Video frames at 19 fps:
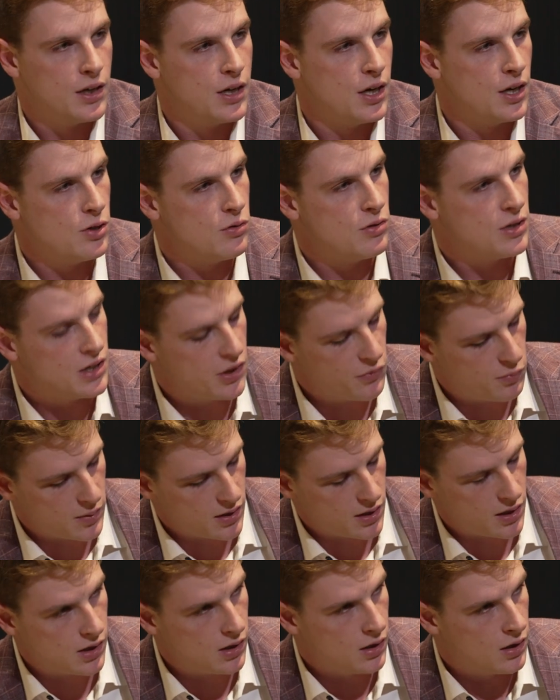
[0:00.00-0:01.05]
Can you give
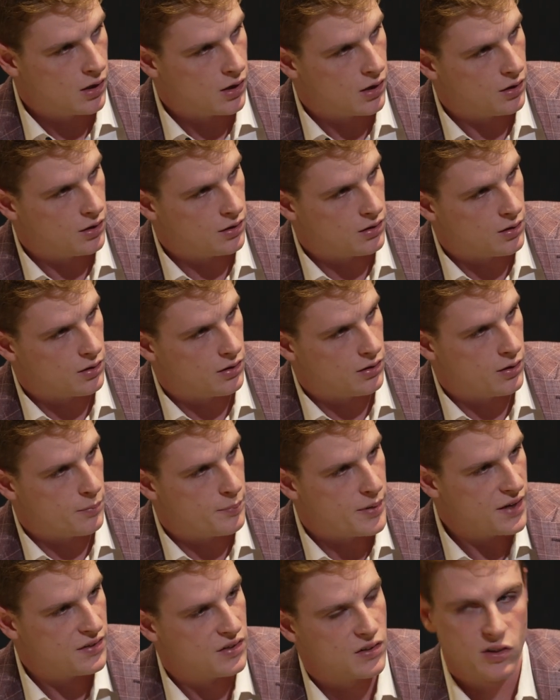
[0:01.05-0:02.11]
me the
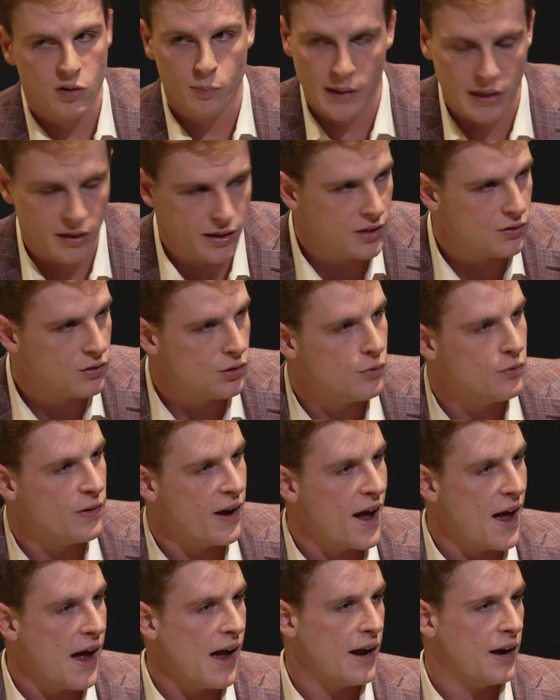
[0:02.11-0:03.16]
best experience you've
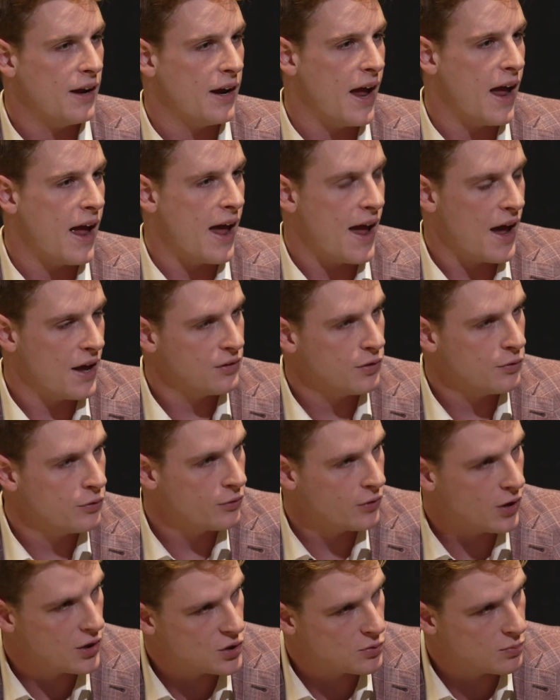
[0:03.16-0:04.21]
had as a
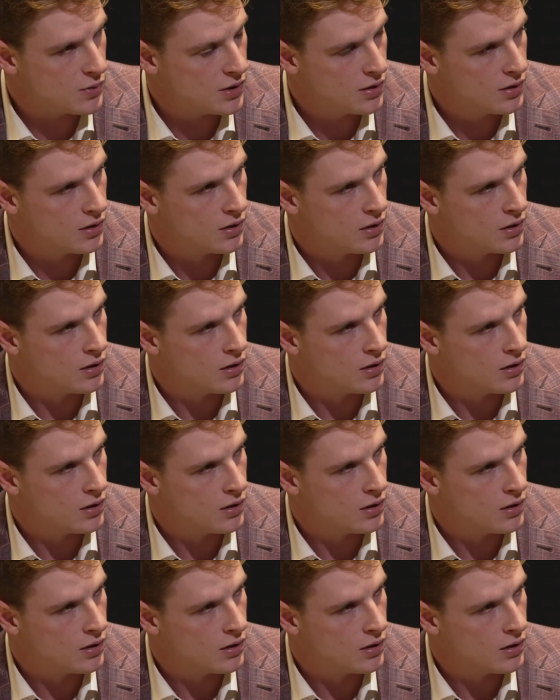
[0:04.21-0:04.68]
freshman?